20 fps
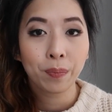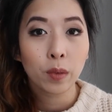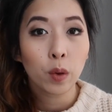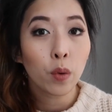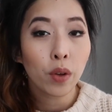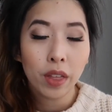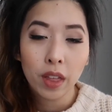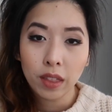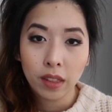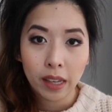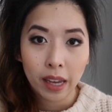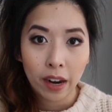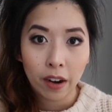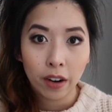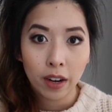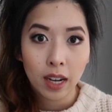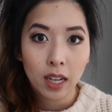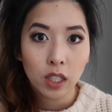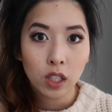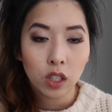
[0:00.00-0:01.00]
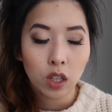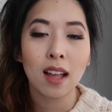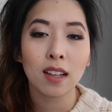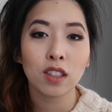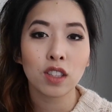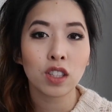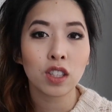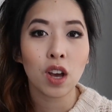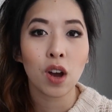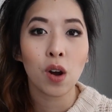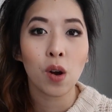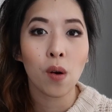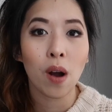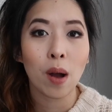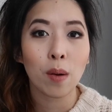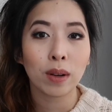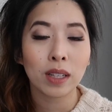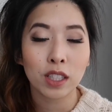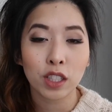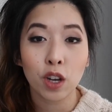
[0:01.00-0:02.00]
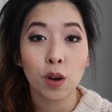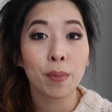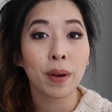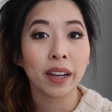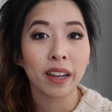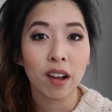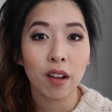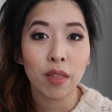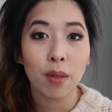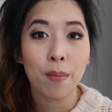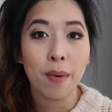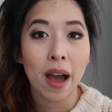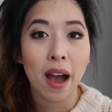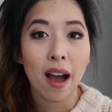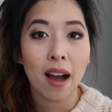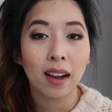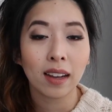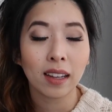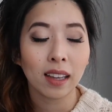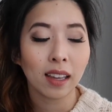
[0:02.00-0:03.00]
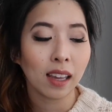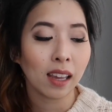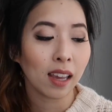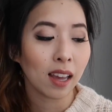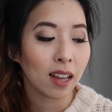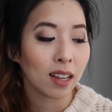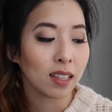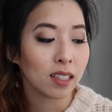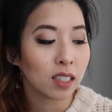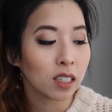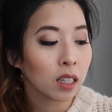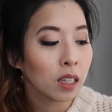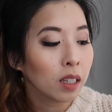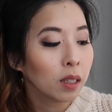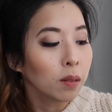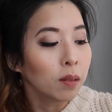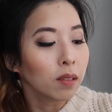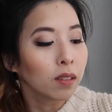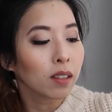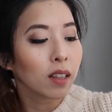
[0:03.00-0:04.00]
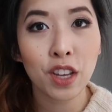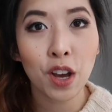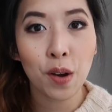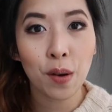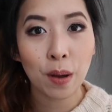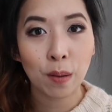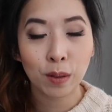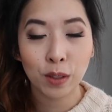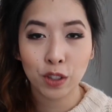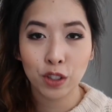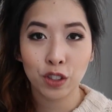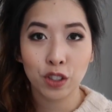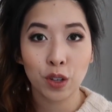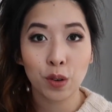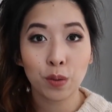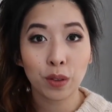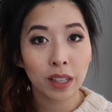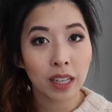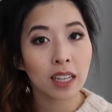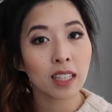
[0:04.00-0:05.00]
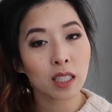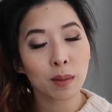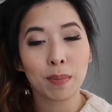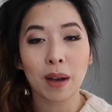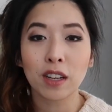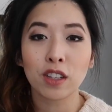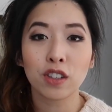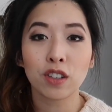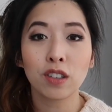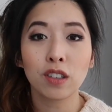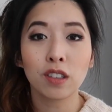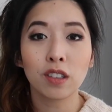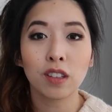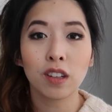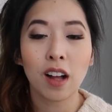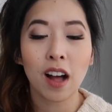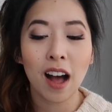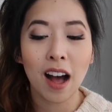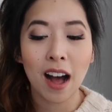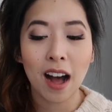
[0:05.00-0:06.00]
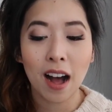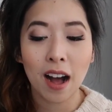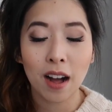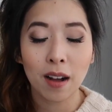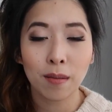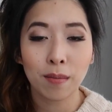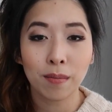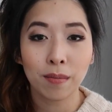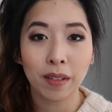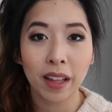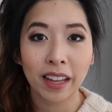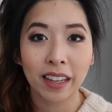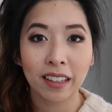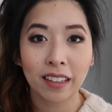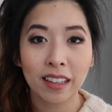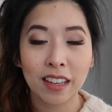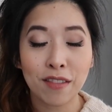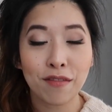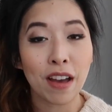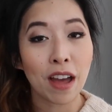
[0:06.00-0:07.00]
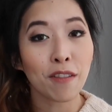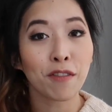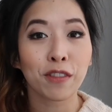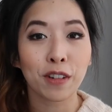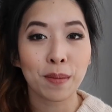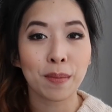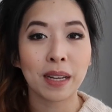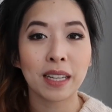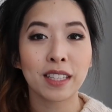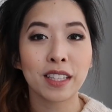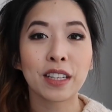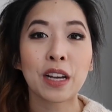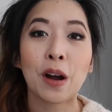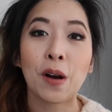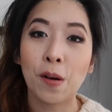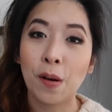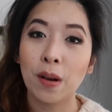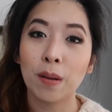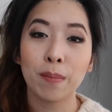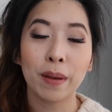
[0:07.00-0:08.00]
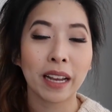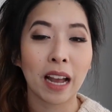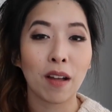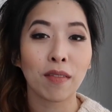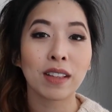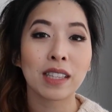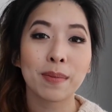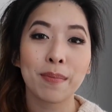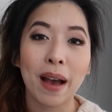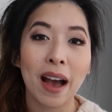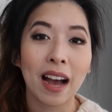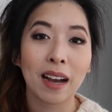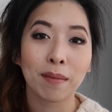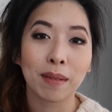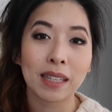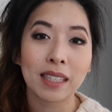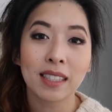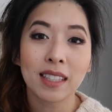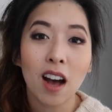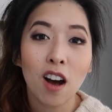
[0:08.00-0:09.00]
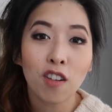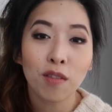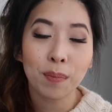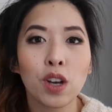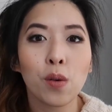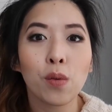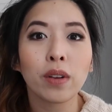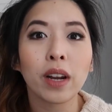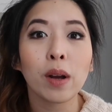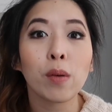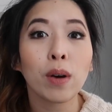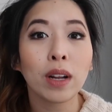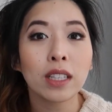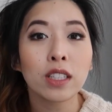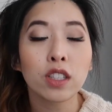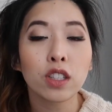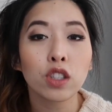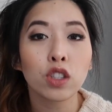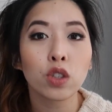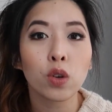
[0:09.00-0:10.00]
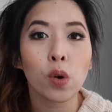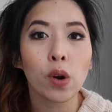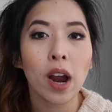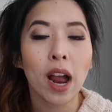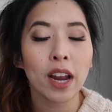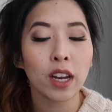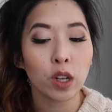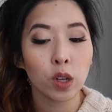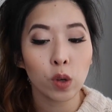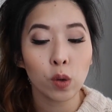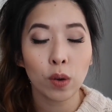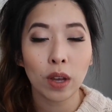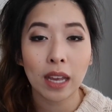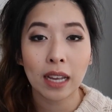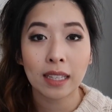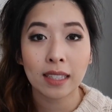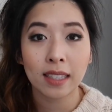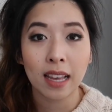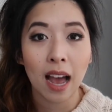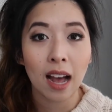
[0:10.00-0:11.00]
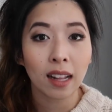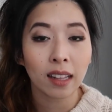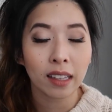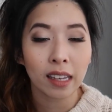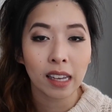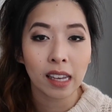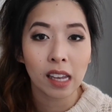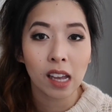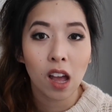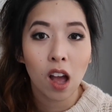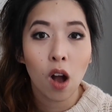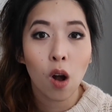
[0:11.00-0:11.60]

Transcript: within the area, and so I went to go pick out the bag, and so it was just a really special like event for me to go and pick out this bag myself. So when I went into the store, I knew exactly